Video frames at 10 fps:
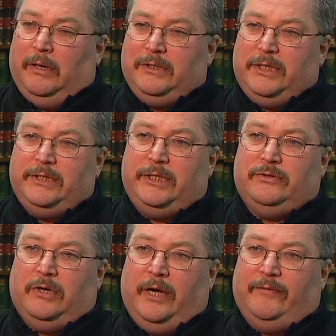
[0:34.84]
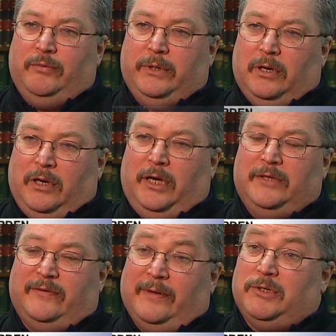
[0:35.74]
A dizzy driver with the
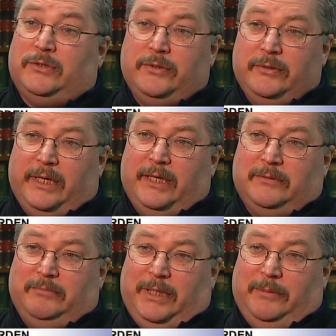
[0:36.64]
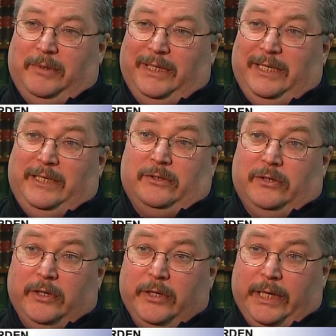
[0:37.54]
lives of up to 2,000 people in his
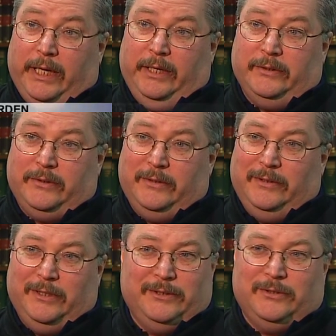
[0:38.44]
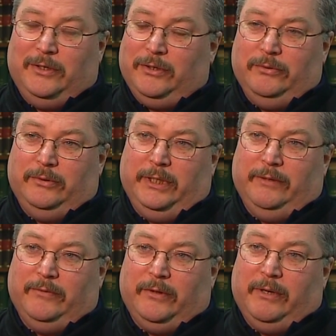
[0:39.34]
or her hands is not a good thing
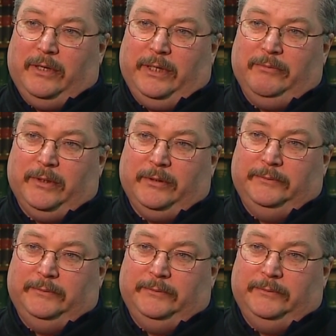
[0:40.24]
for the rail network.